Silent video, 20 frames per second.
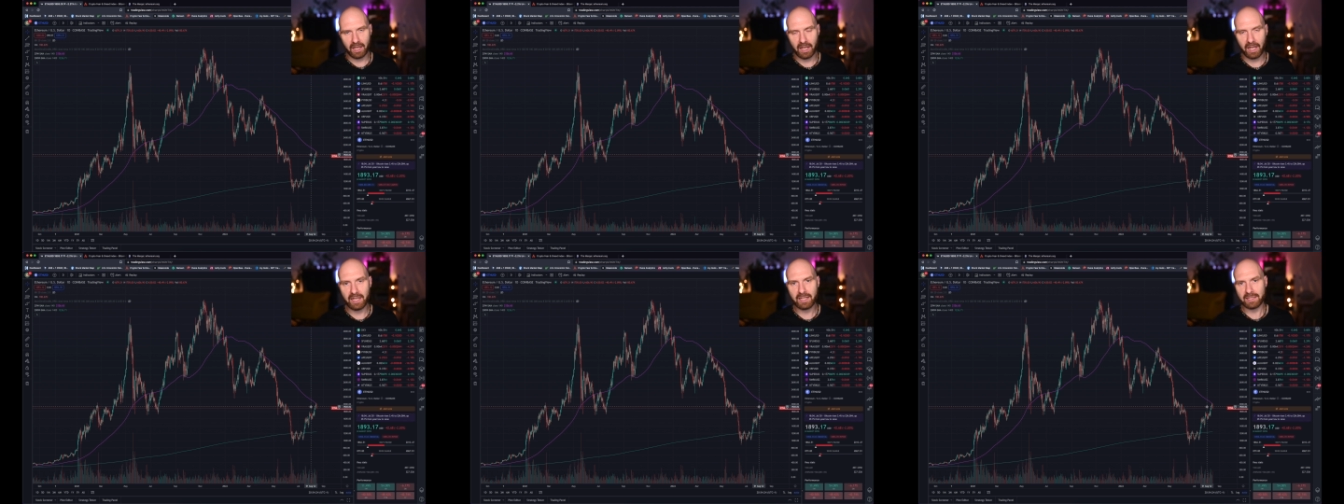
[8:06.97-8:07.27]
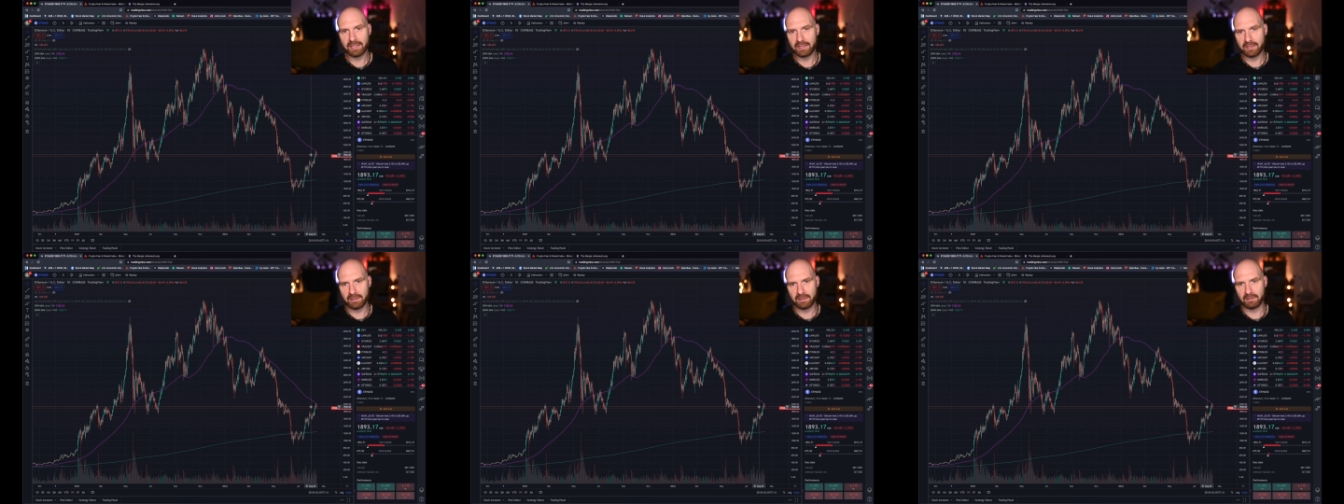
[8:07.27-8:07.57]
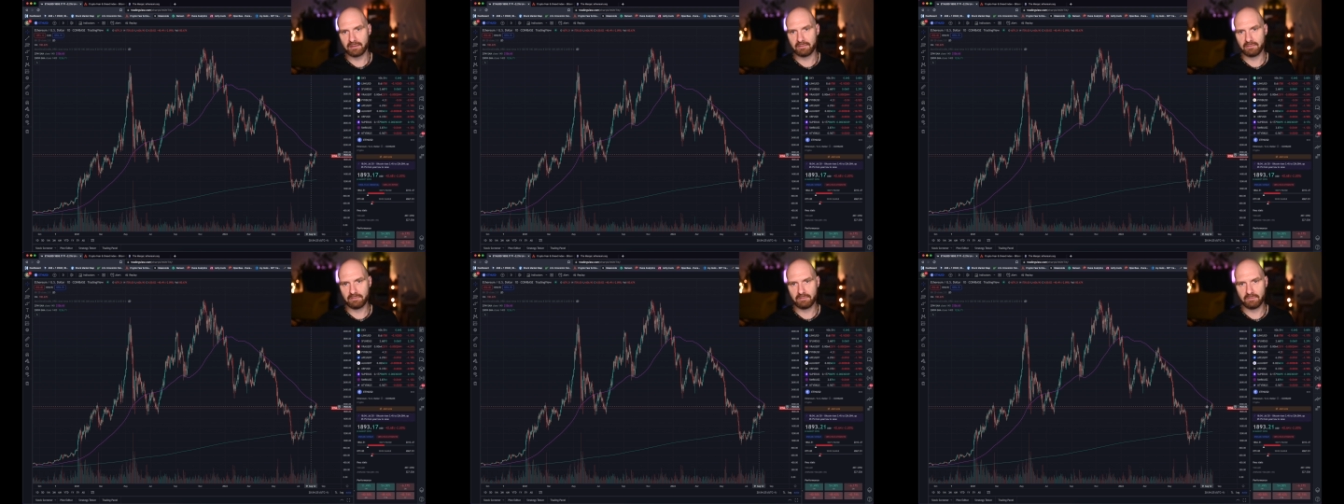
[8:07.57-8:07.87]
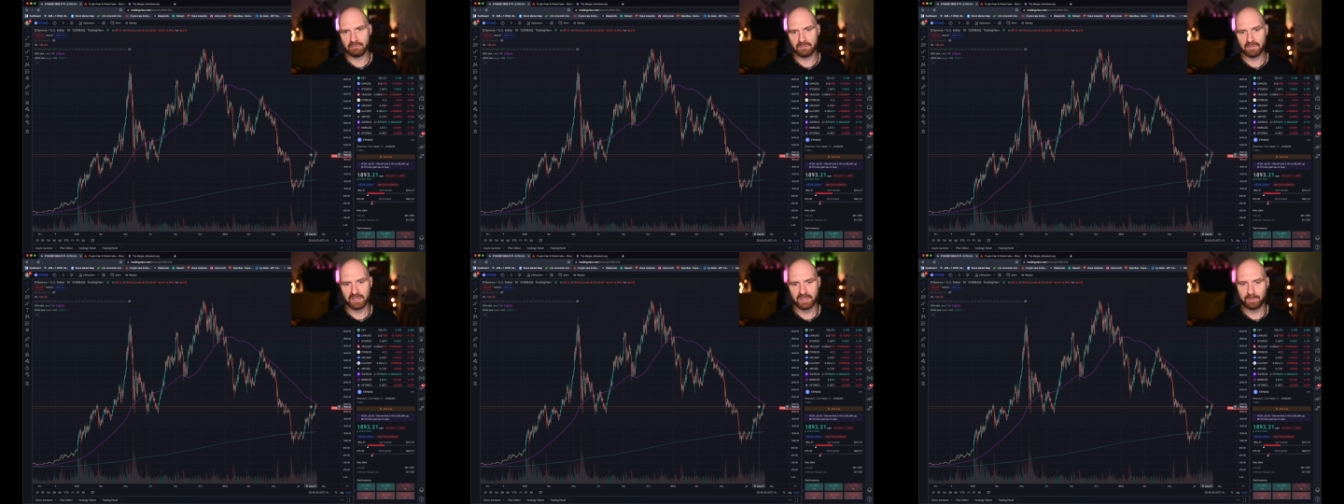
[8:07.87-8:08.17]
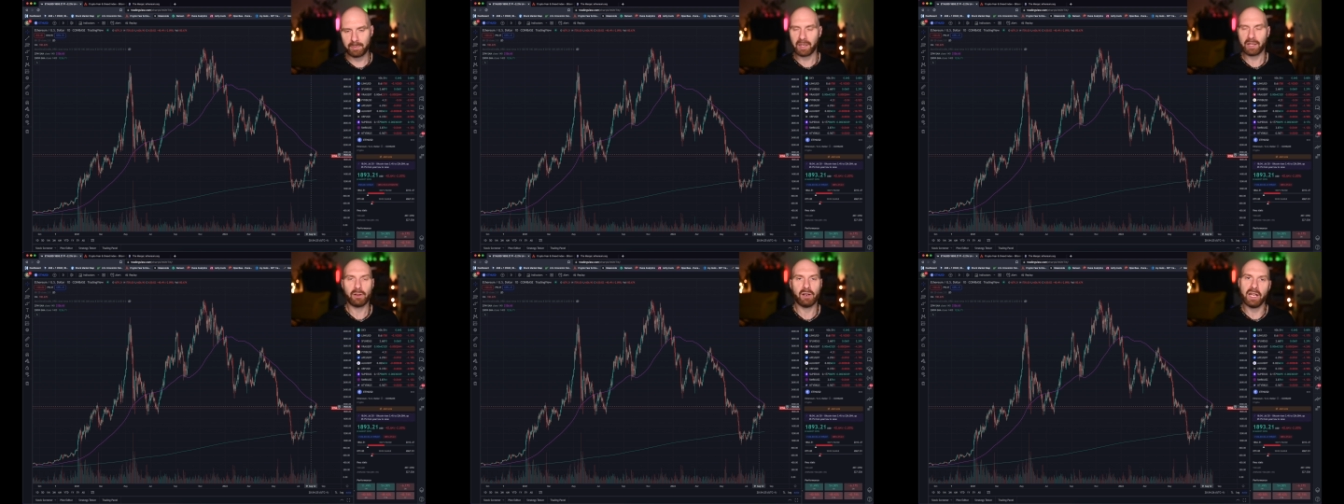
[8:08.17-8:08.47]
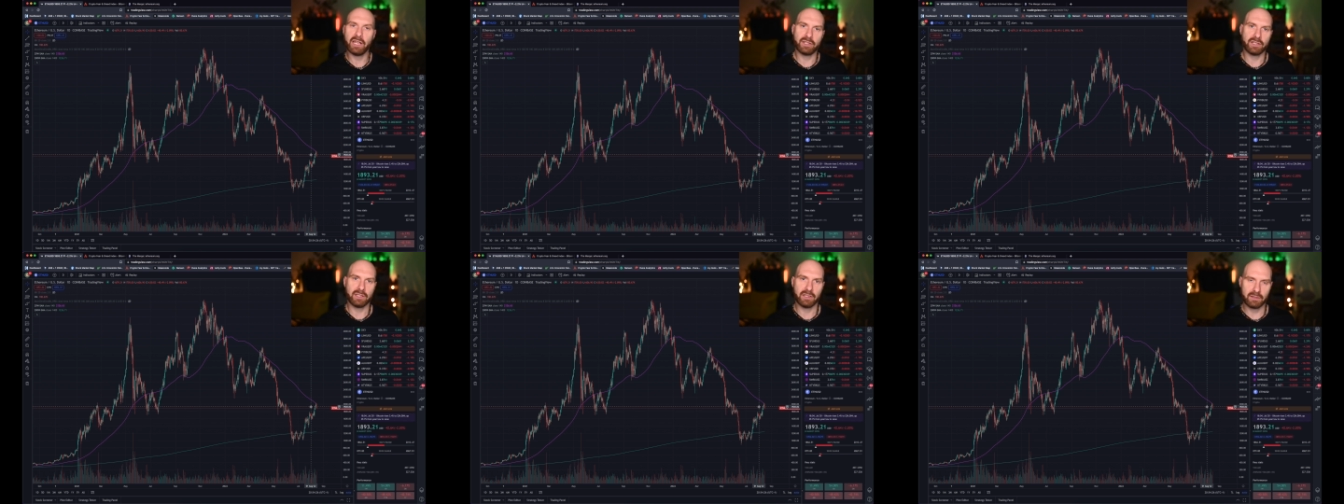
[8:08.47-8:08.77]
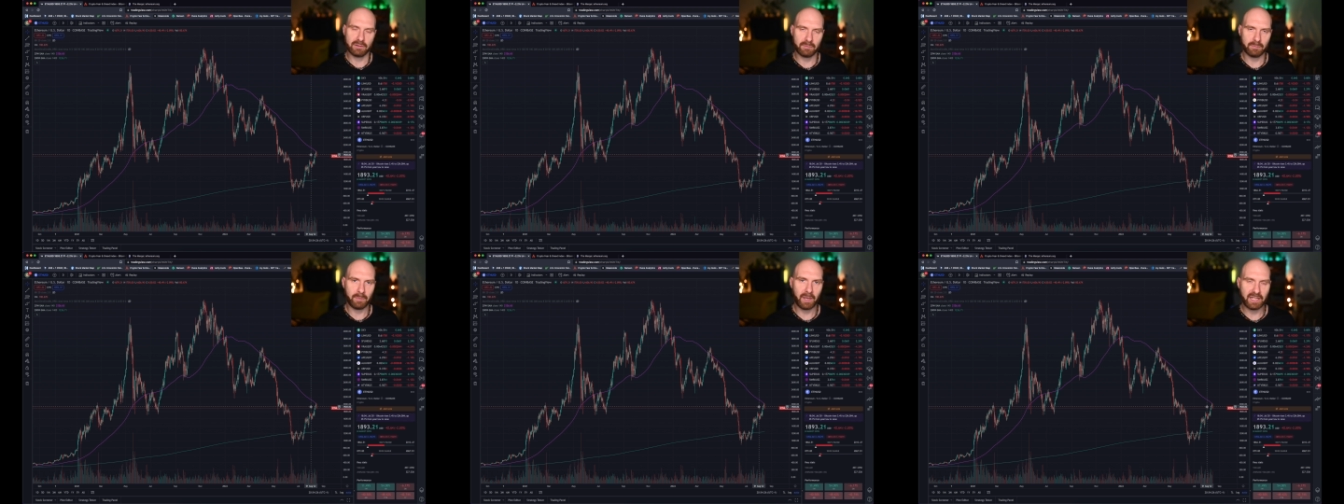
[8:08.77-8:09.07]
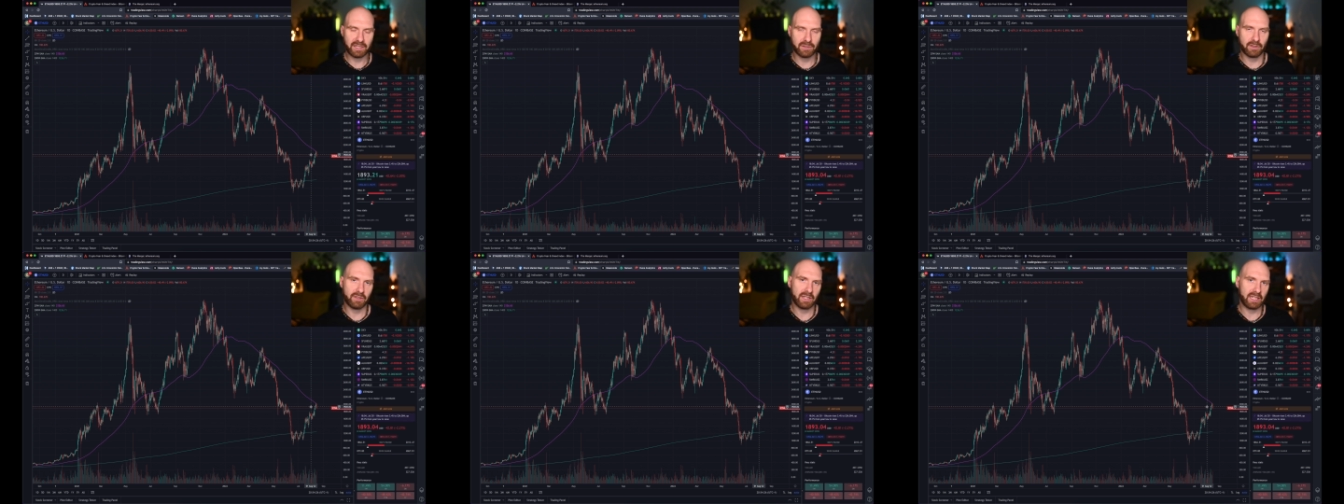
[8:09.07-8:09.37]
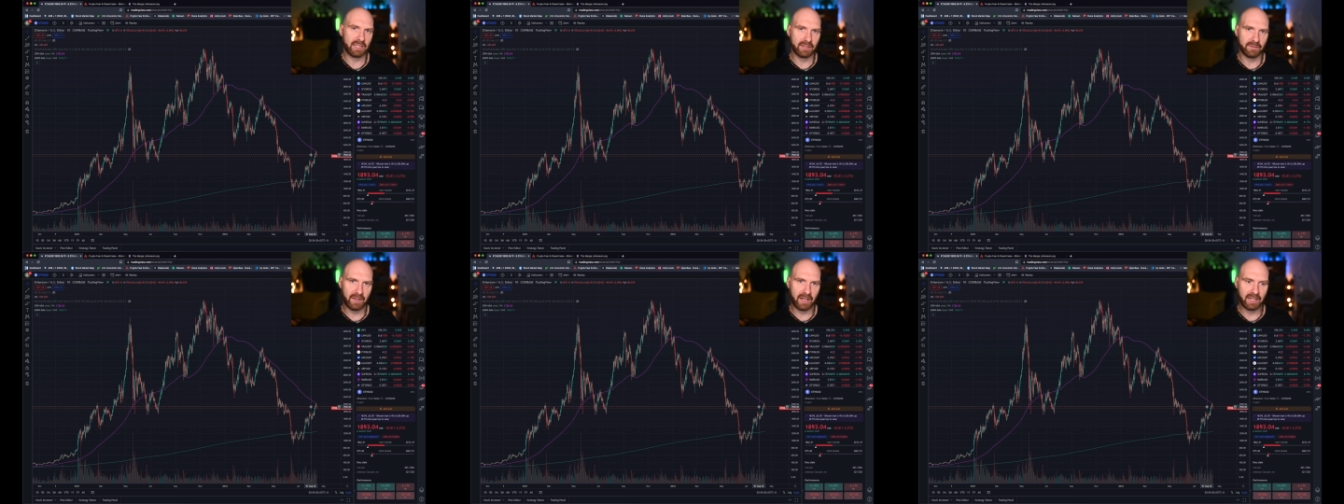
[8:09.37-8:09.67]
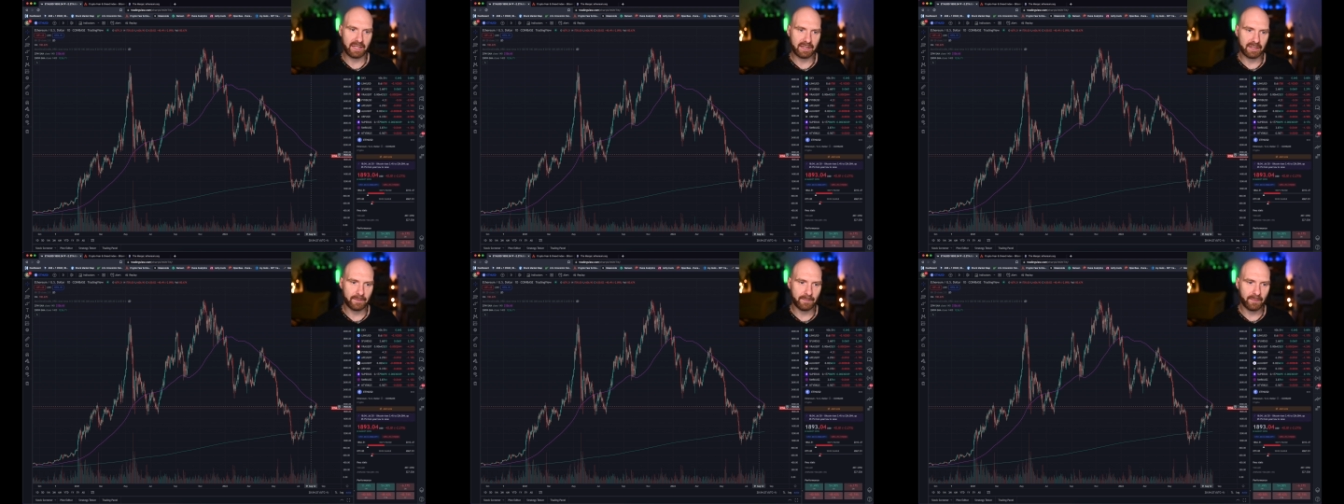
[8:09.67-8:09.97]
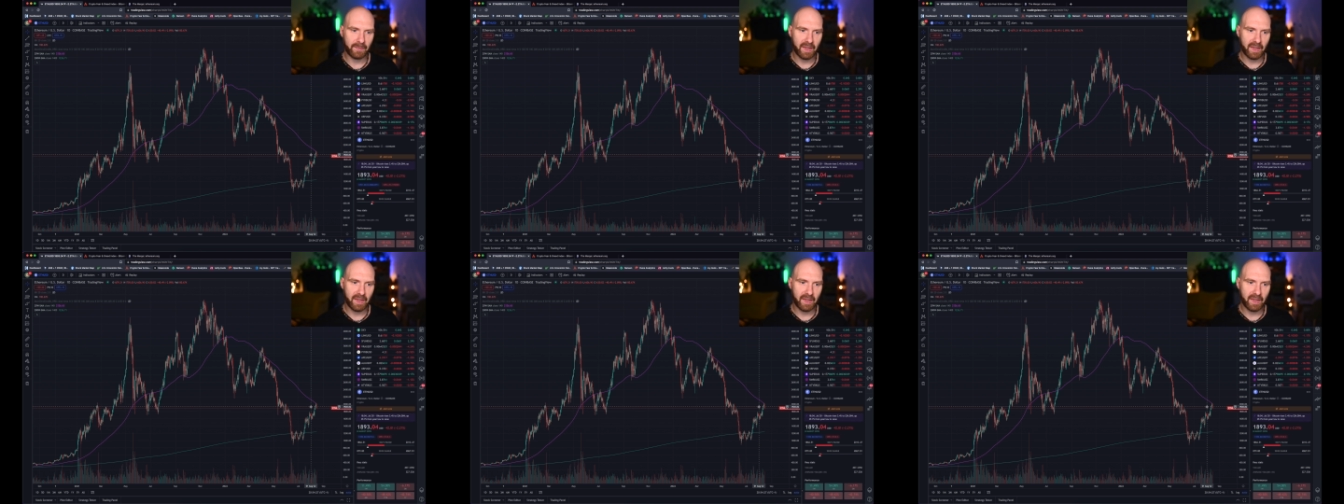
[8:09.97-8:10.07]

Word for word: is speculation based on that event.